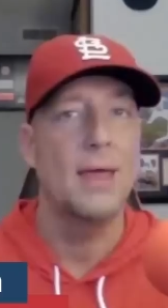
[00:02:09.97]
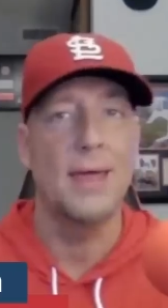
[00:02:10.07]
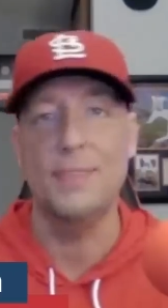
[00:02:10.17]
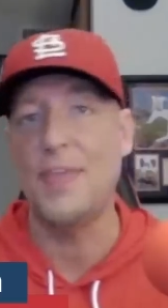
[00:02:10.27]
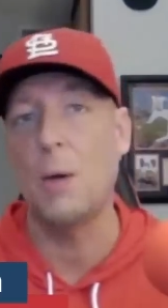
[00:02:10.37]

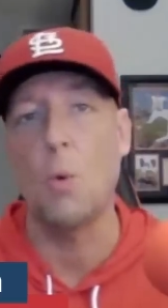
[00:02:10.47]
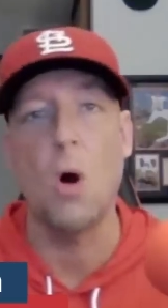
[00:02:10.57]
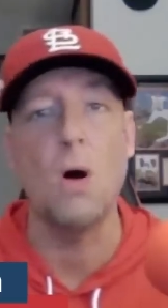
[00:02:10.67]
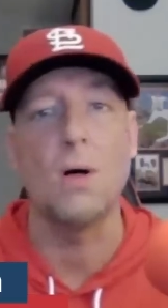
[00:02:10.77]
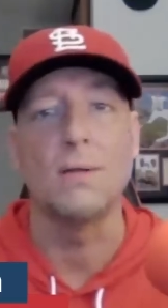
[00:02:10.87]
hit that
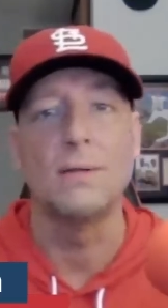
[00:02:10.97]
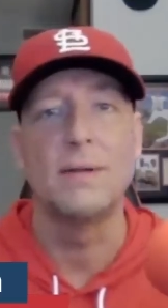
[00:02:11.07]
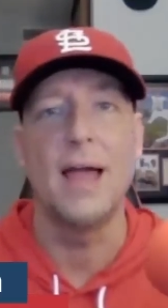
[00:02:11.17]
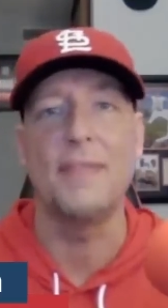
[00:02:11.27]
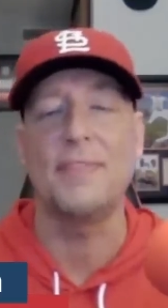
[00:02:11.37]
wall
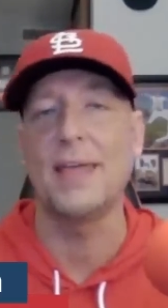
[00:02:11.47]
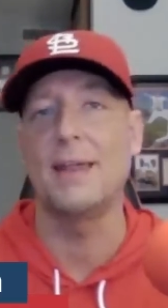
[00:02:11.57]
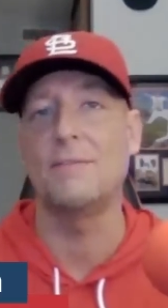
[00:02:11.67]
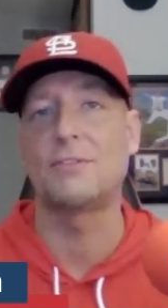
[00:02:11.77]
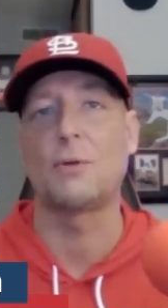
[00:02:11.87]
at the
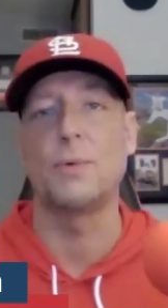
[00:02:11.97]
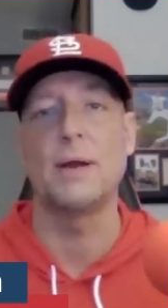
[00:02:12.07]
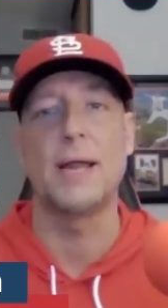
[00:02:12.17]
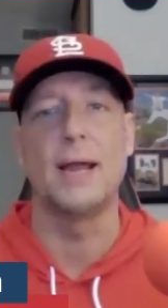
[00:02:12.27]
end of his career